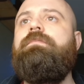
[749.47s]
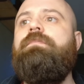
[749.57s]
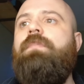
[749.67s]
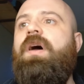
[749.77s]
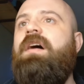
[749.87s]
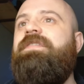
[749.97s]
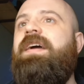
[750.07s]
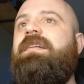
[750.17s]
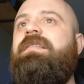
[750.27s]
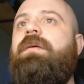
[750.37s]

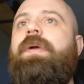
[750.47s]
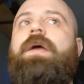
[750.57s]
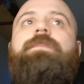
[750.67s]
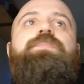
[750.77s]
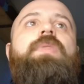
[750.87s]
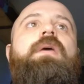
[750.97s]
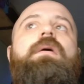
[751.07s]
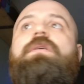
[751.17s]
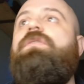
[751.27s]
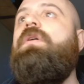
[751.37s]
Perfect, there we go.
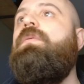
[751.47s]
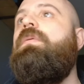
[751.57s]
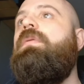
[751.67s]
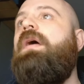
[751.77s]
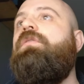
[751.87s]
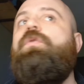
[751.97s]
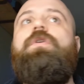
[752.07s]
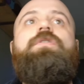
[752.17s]
So that's all good.